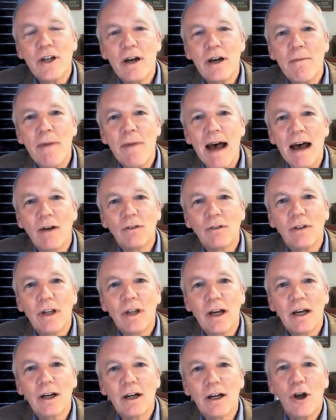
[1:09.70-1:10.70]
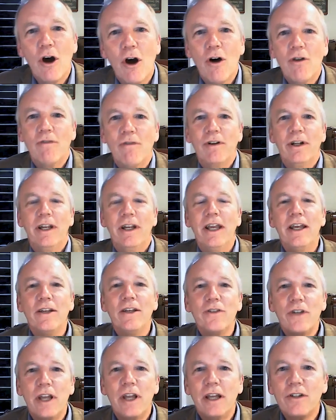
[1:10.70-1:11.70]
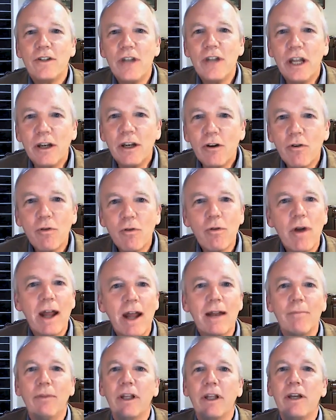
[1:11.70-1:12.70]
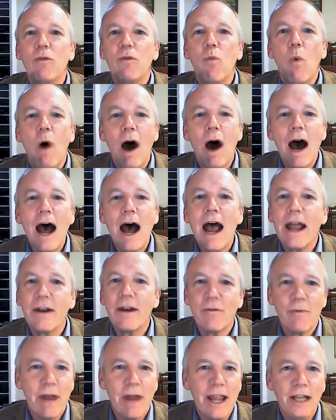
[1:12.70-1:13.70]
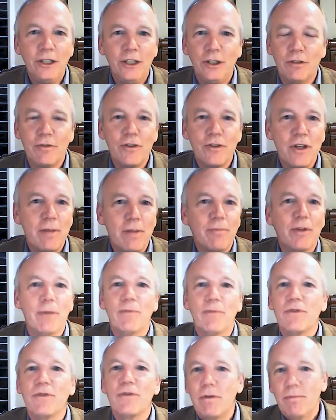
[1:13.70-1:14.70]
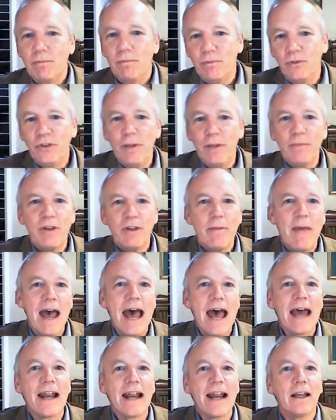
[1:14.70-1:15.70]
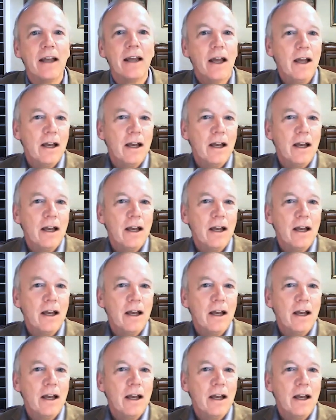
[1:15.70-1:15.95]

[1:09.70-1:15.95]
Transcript: about COVID is its incredibly wide range of symptoms, symptomatic